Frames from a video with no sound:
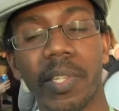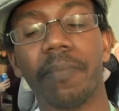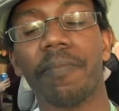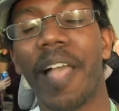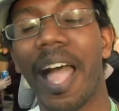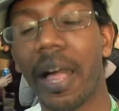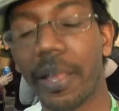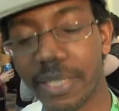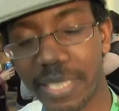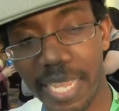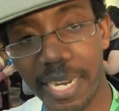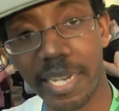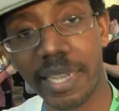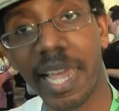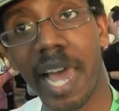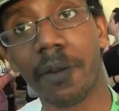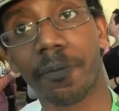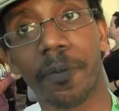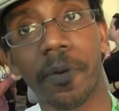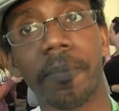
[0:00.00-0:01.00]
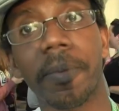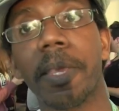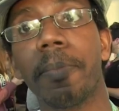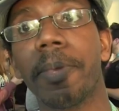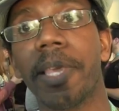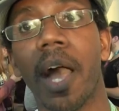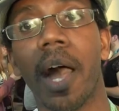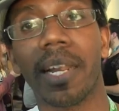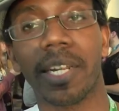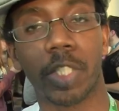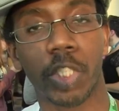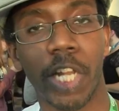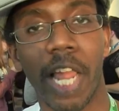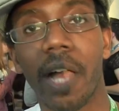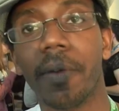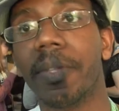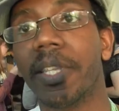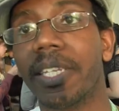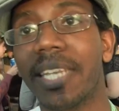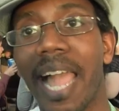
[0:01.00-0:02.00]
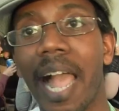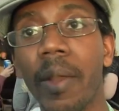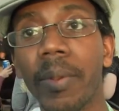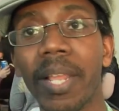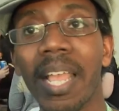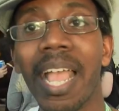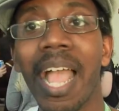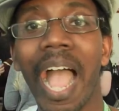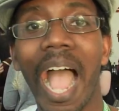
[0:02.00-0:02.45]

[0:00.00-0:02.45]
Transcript: It validated that for me beyond a shadow of a doubt.